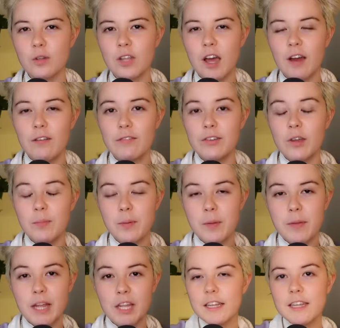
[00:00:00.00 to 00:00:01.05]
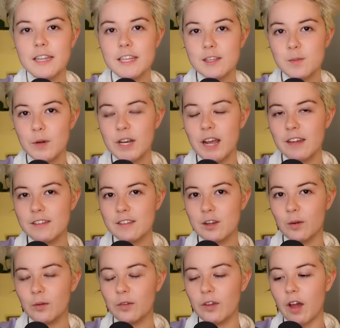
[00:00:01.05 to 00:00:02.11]
Loves Pomelo. This one has
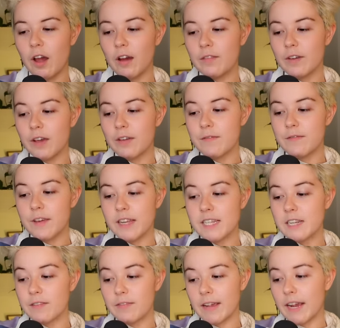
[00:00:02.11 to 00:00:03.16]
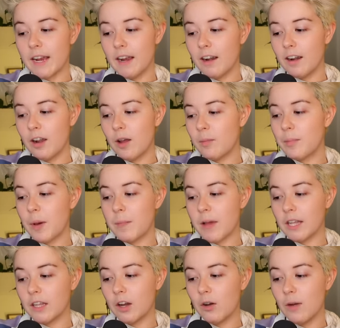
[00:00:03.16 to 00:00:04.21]
notes of vetiver,
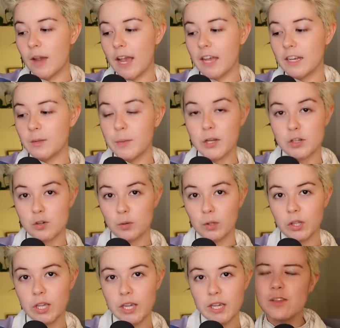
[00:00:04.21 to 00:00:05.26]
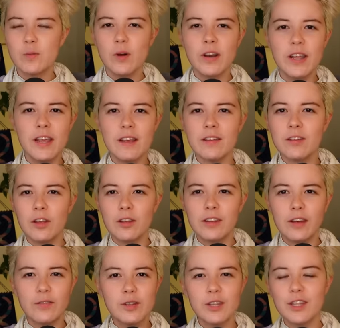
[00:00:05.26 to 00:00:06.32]
pomelo, and patchouli. This one is
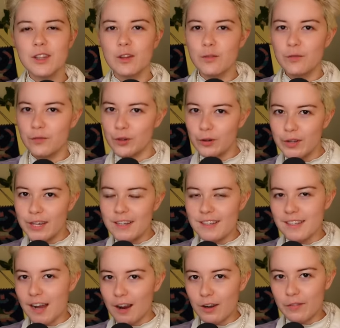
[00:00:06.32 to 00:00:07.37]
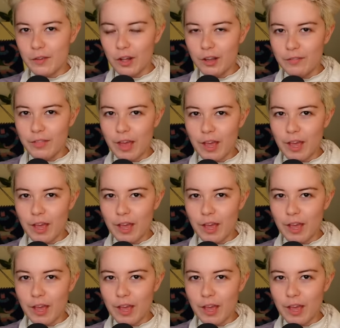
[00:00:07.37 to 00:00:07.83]
definitely the fruitiest out of all of